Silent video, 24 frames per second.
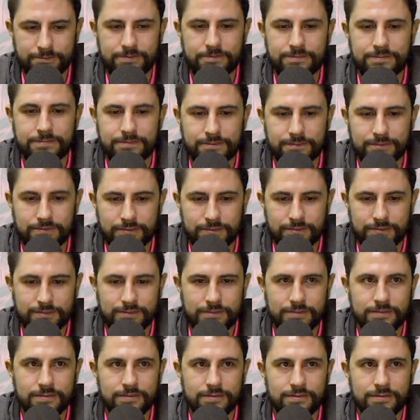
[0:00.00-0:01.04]

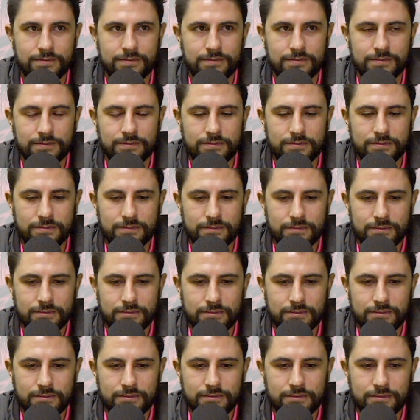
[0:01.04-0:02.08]

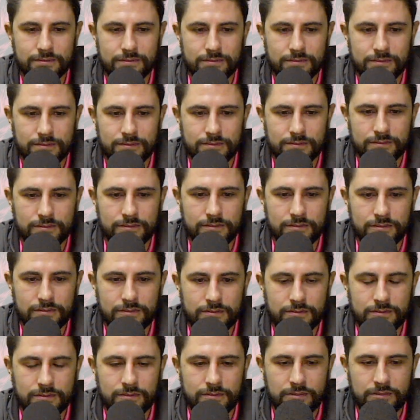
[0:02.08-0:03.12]
(not speaking)